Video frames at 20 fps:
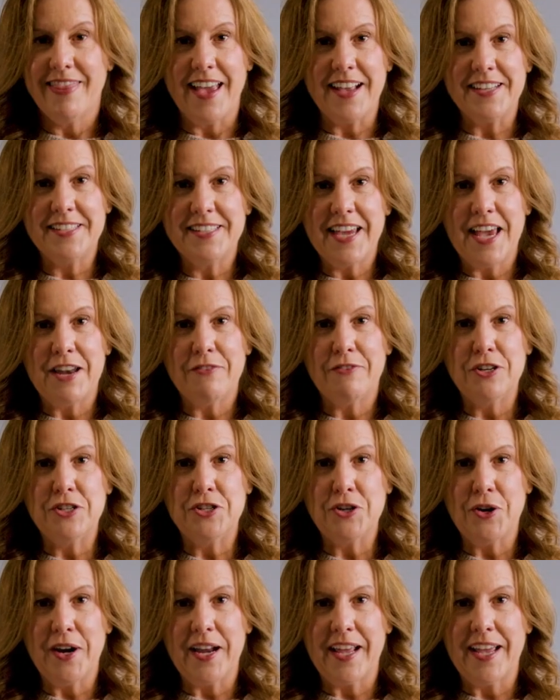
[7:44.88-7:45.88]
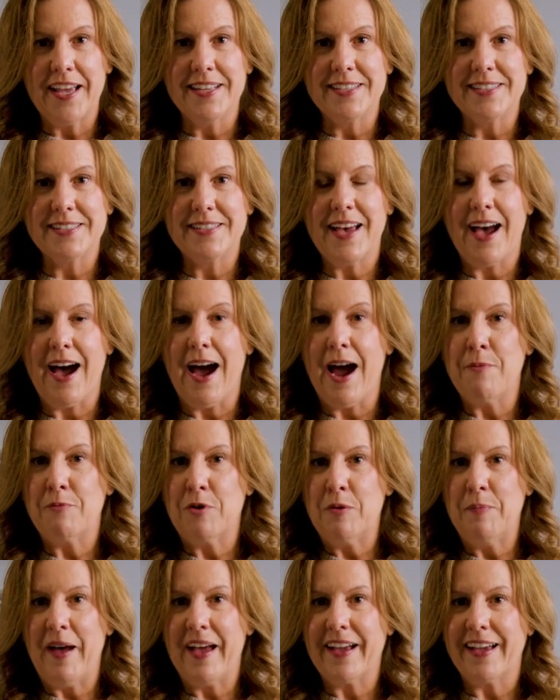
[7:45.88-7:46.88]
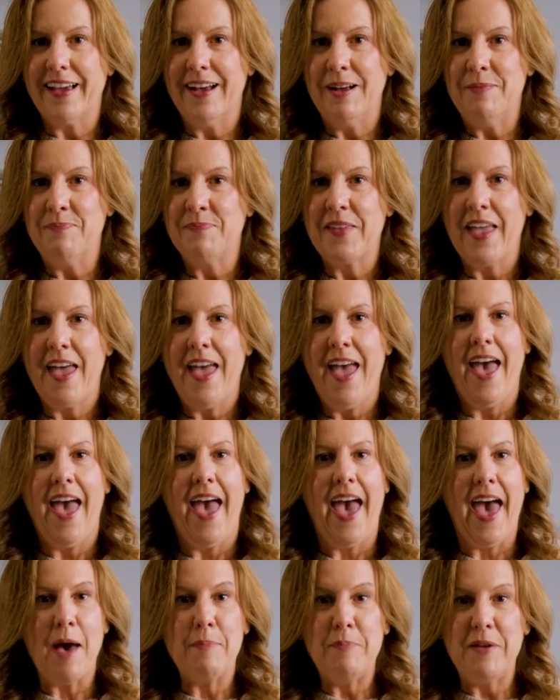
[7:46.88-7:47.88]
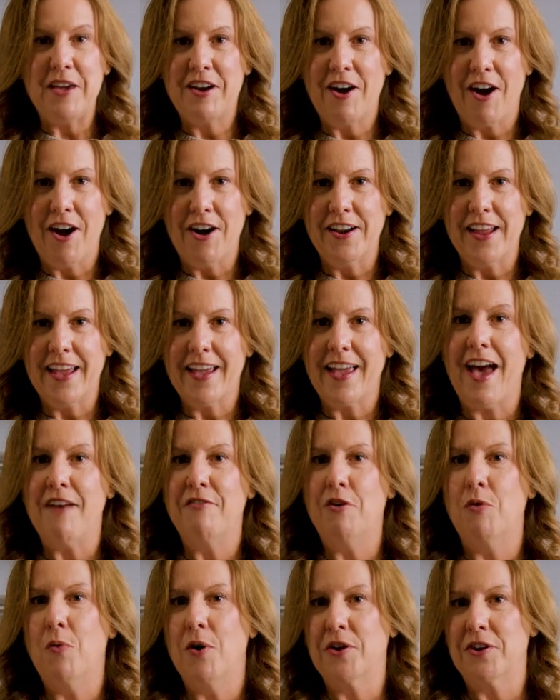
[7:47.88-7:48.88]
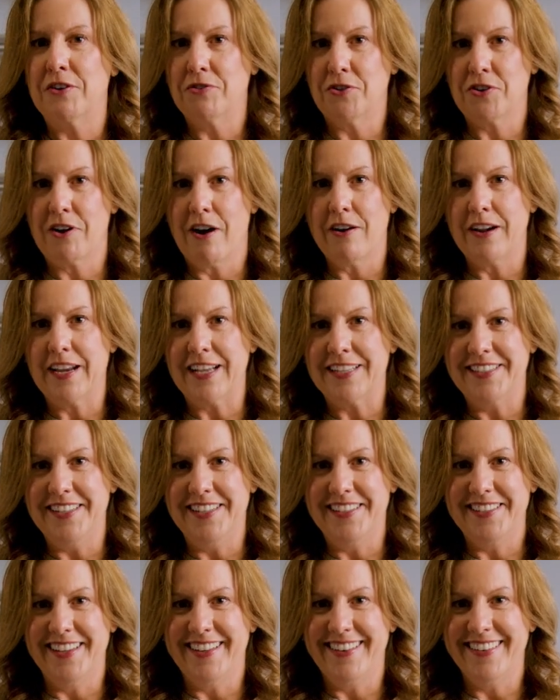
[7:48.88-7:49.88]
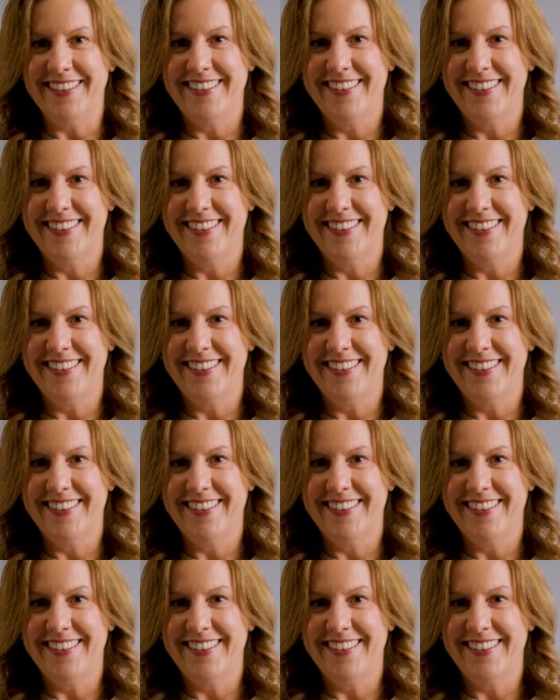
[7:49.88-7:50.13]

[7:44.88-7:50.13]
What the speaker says: Thanks again for joining us. I'm Rebecca. Happy gardening. Have a wonderful gardening season.